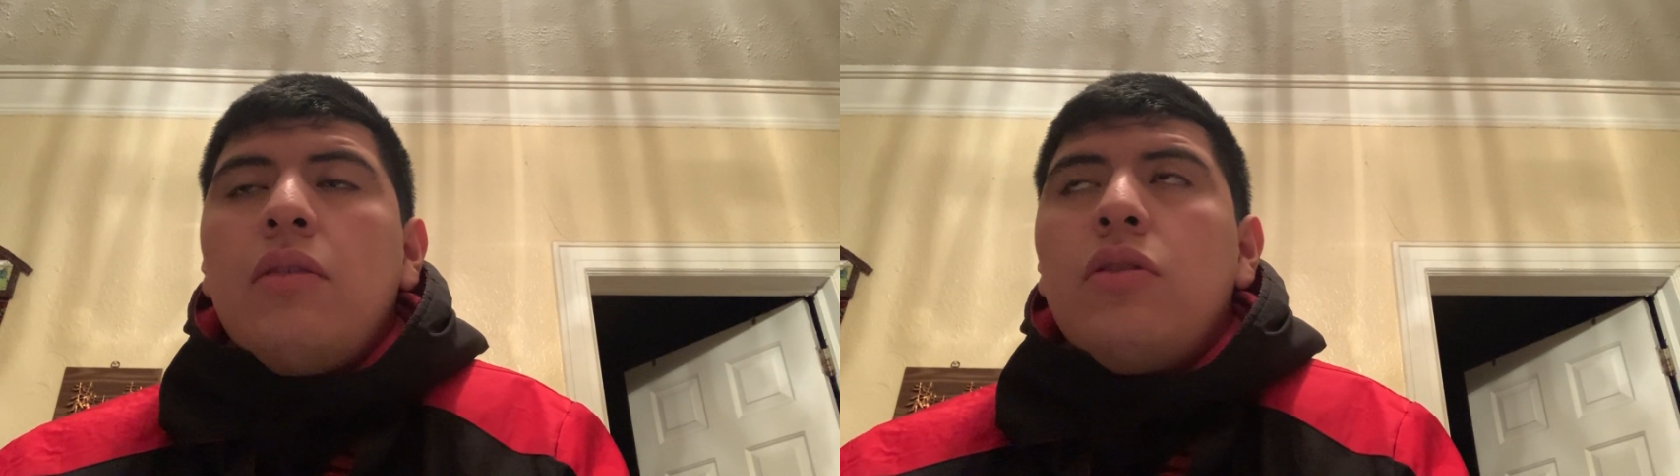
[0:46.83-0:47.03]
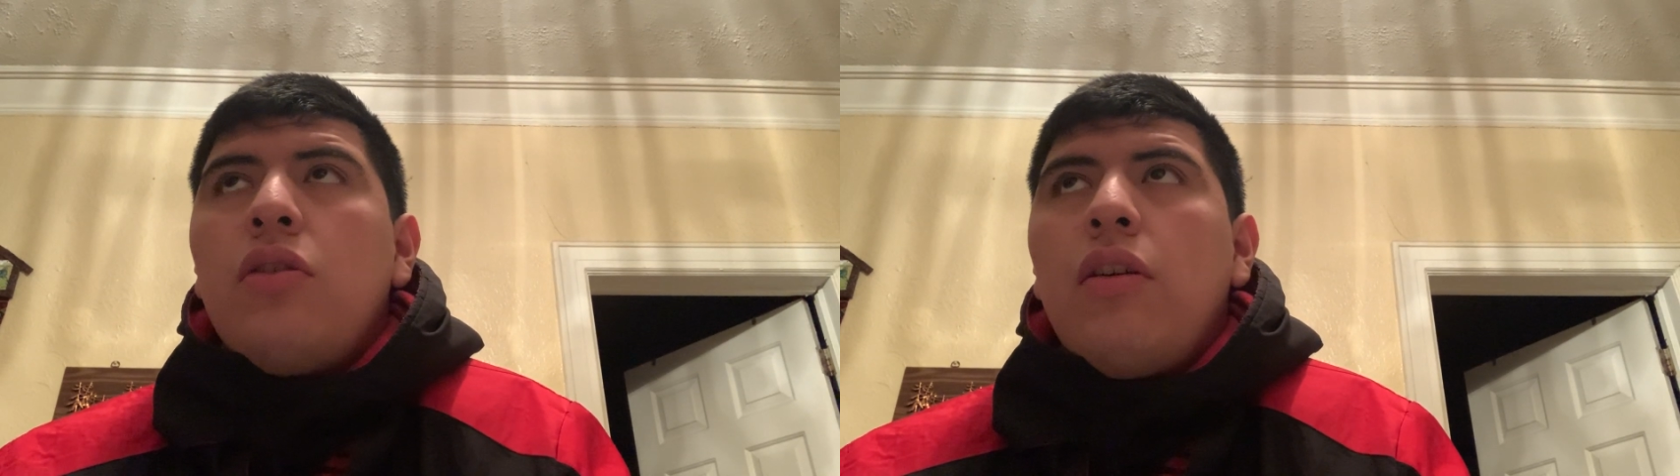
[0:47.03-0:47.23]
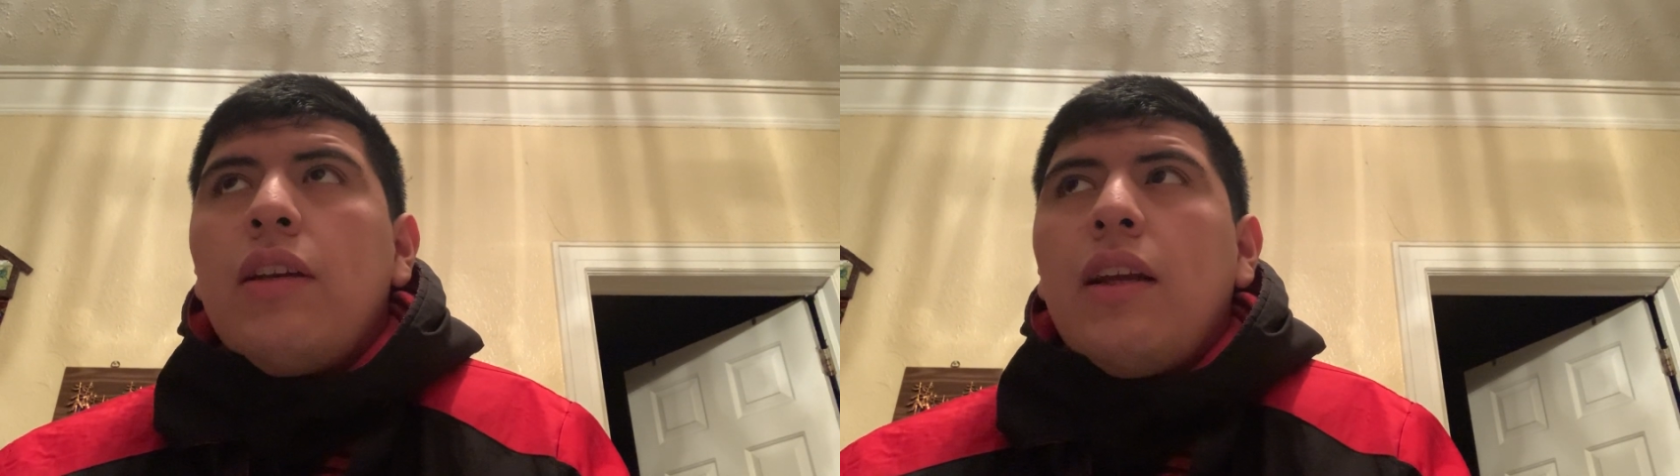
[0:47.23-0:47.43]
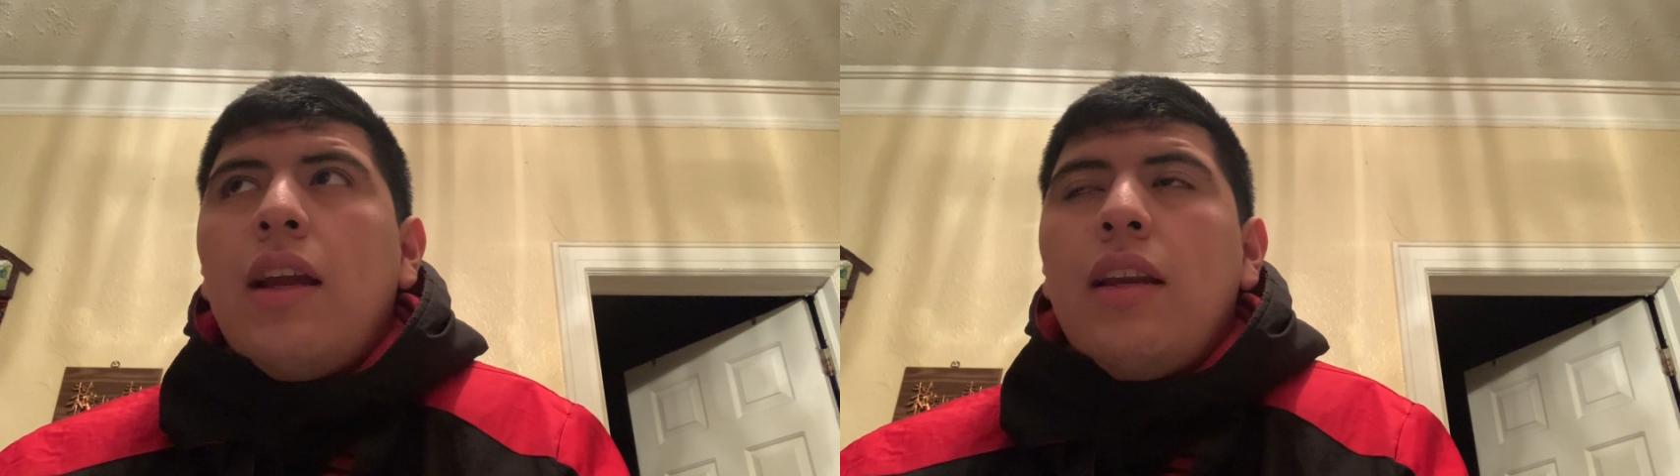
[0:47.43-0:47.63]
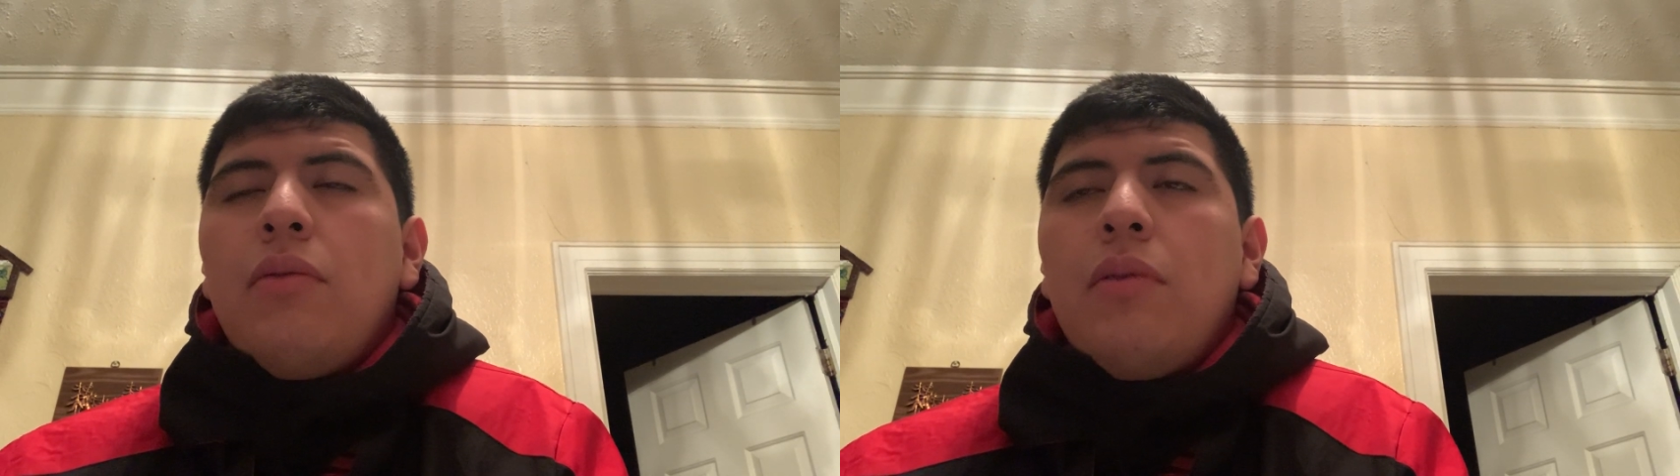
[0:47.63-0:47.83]
starting
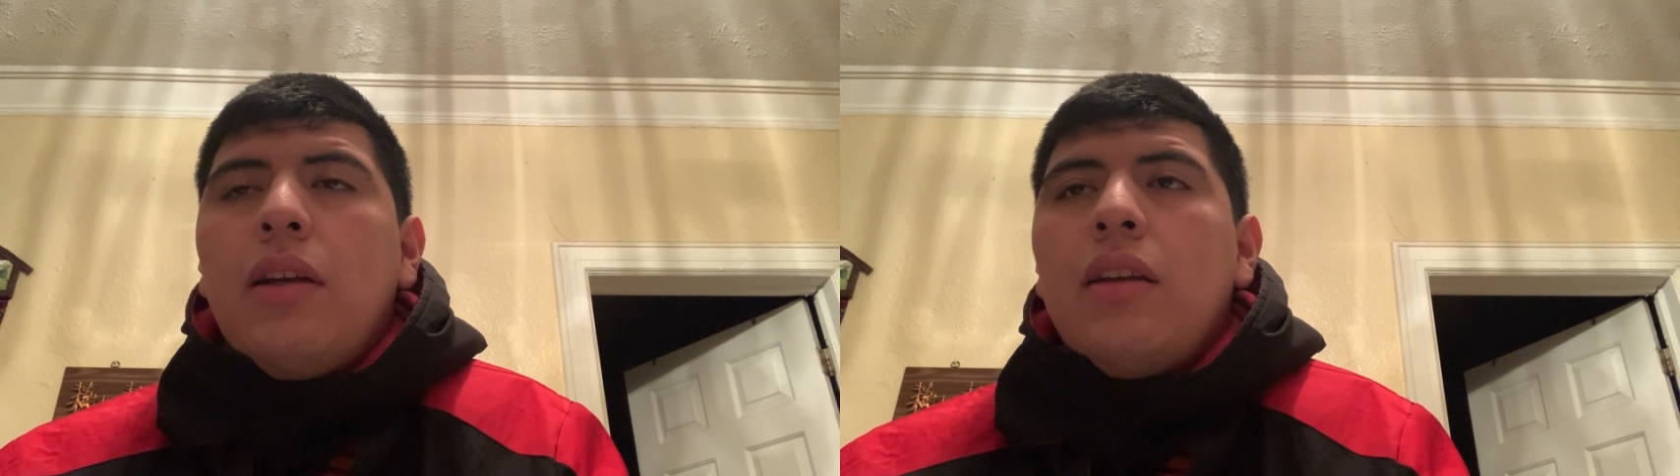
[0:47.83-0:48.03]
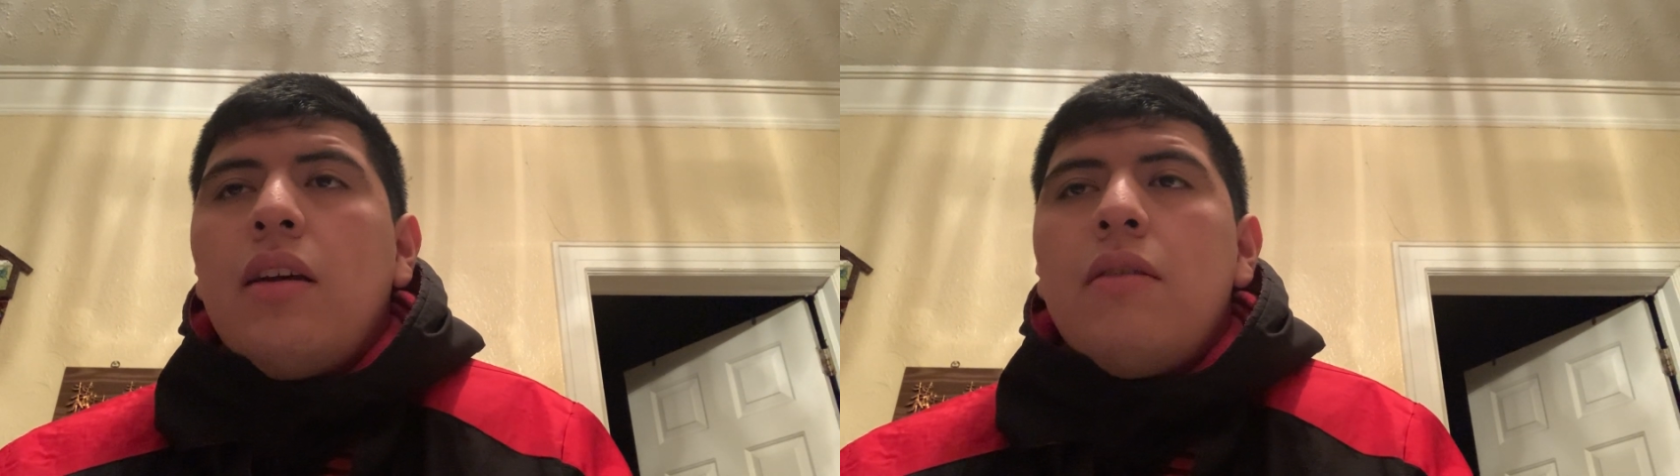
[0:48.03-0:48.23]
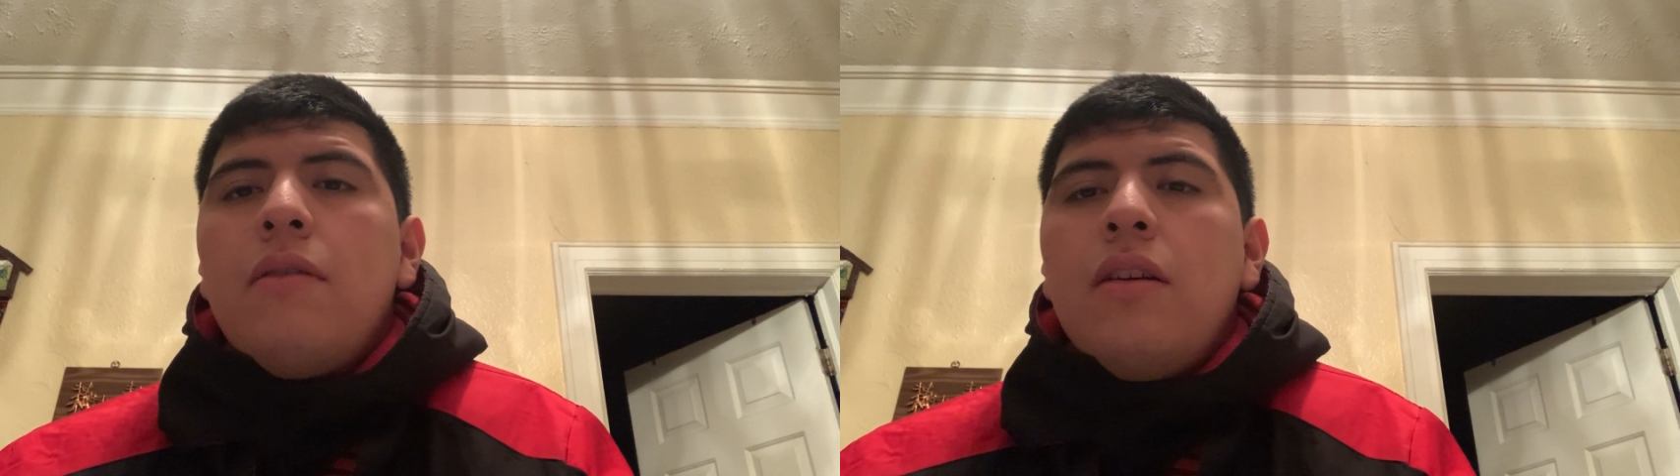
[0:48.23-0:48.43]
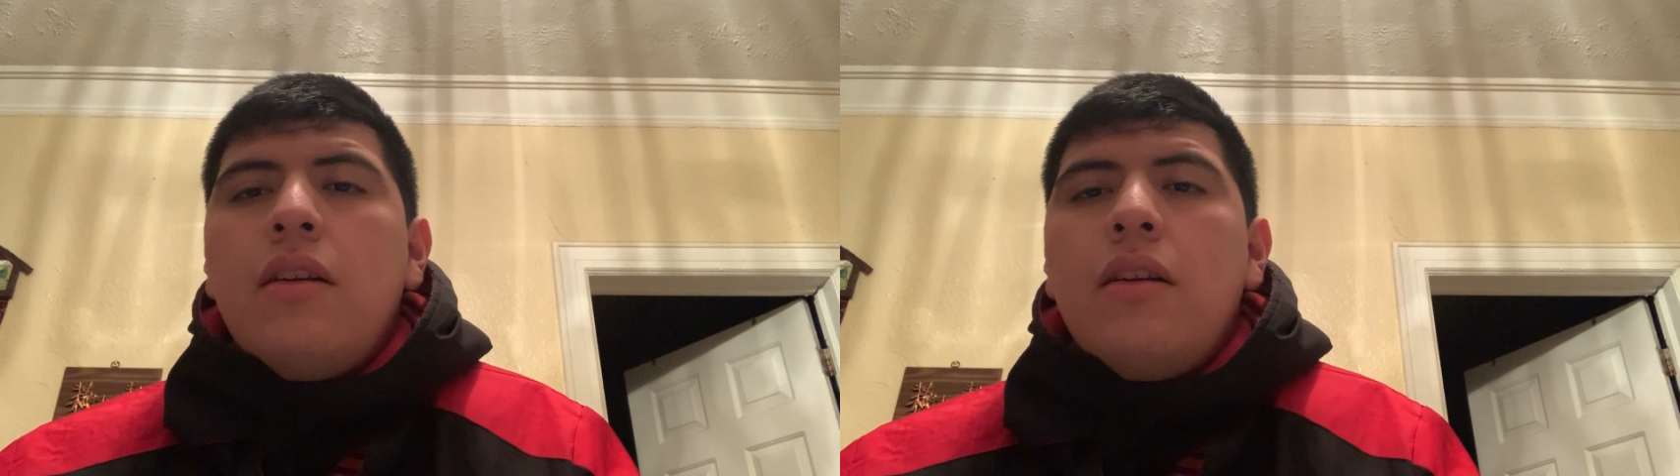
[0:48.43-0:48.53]
any week now.